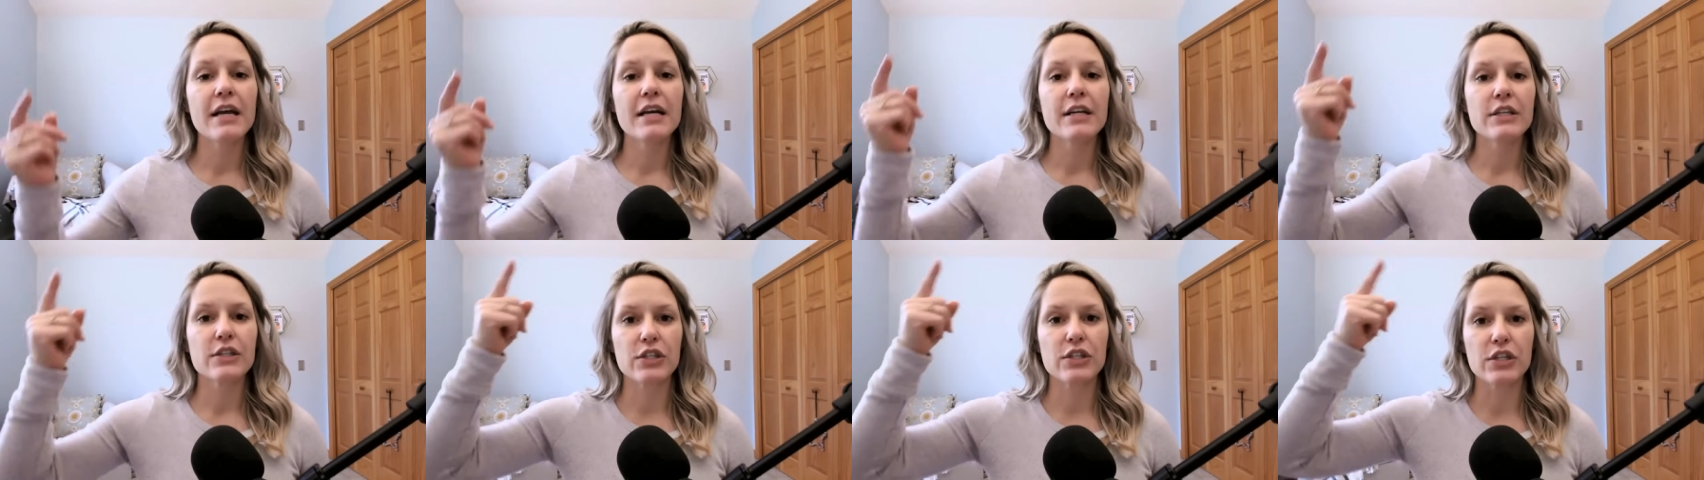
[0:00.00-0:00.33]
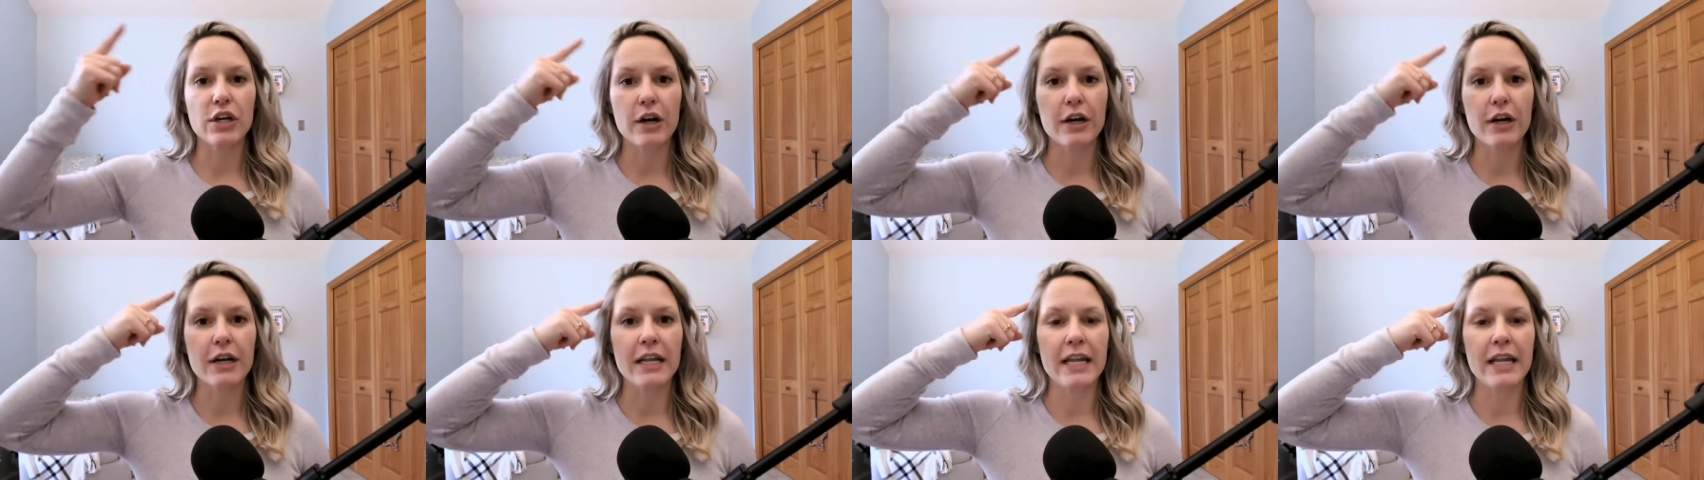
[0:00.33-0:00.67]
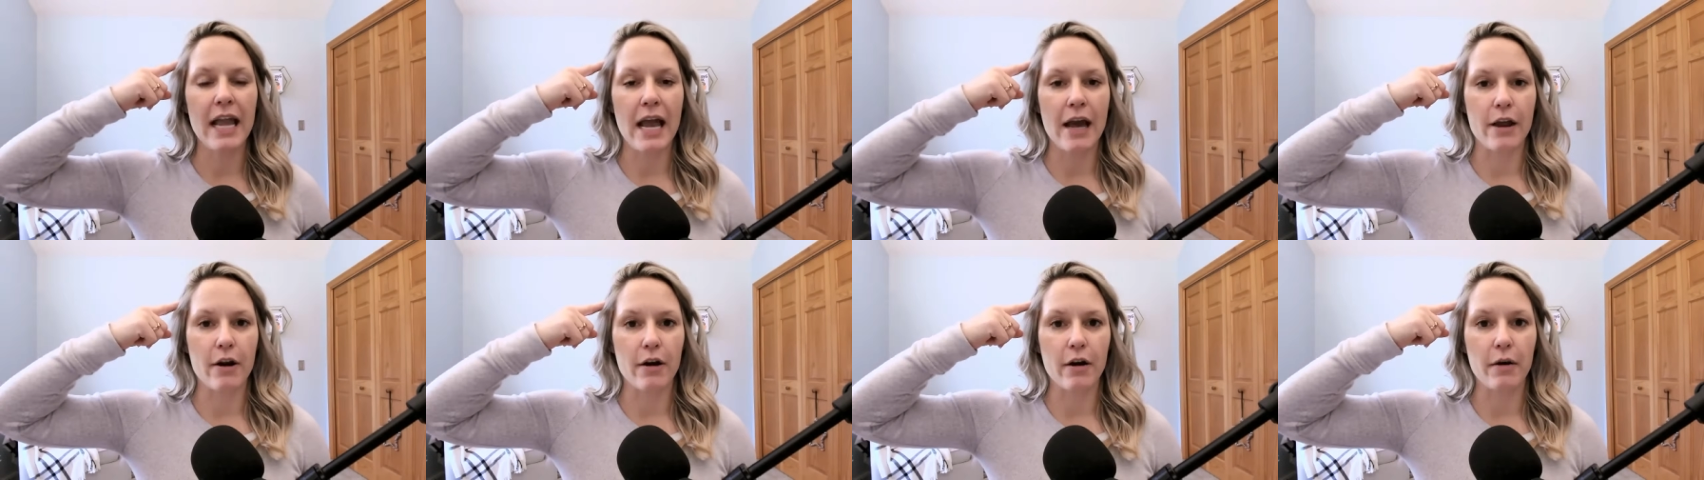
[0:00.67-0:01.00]

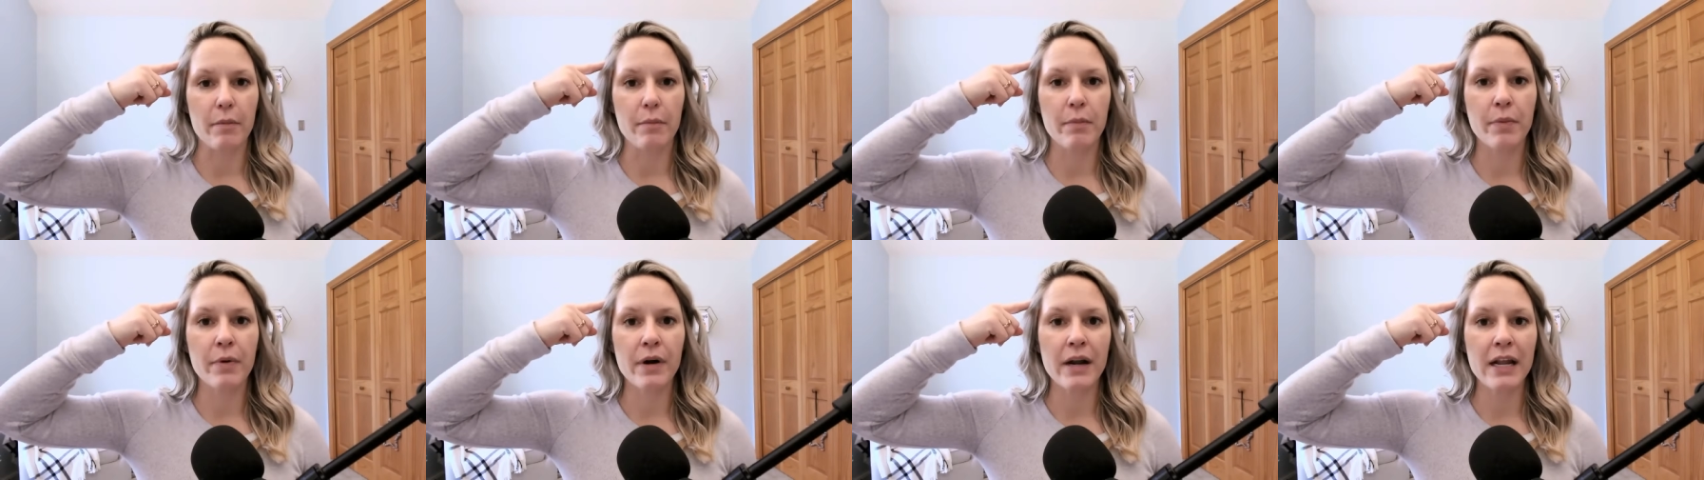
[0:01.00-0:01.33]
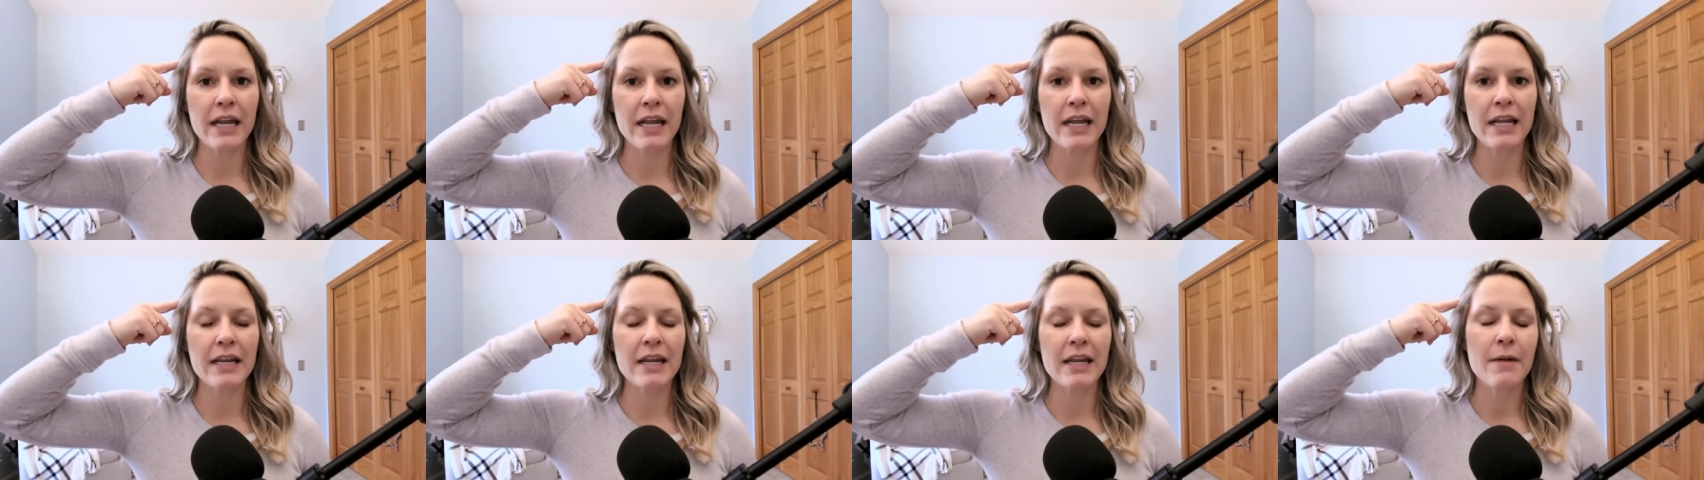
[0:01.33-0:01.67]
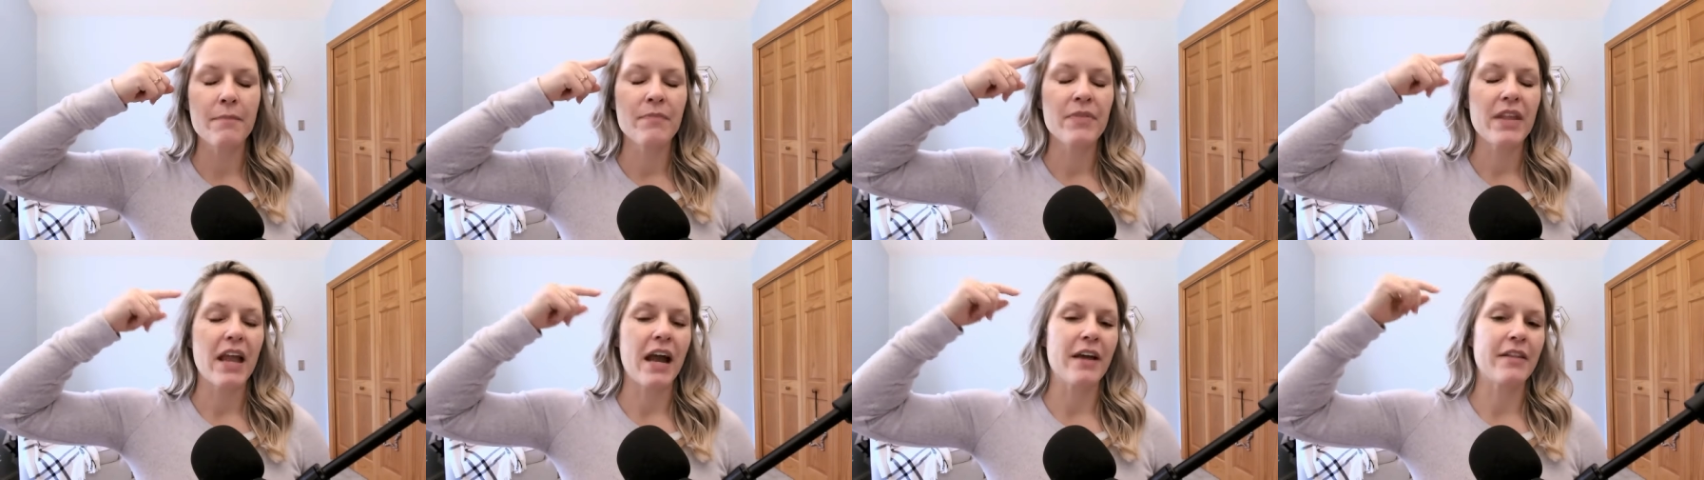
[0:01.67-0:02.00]
starting at our brain,
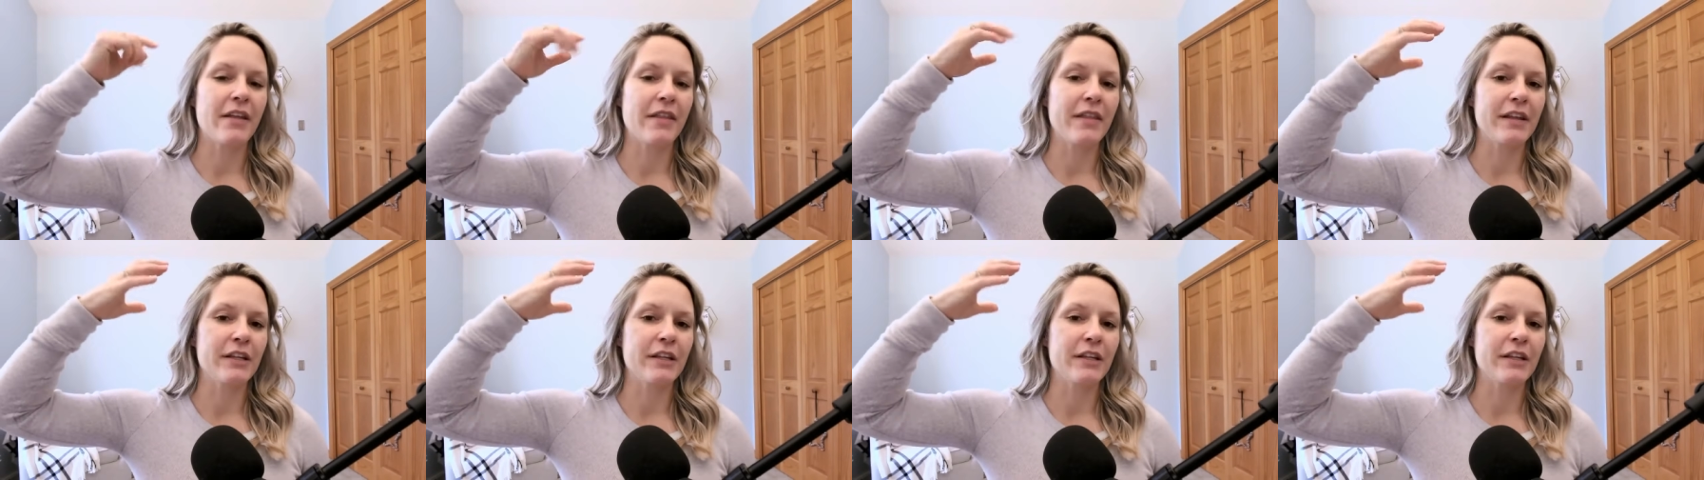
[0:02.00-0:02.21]
and then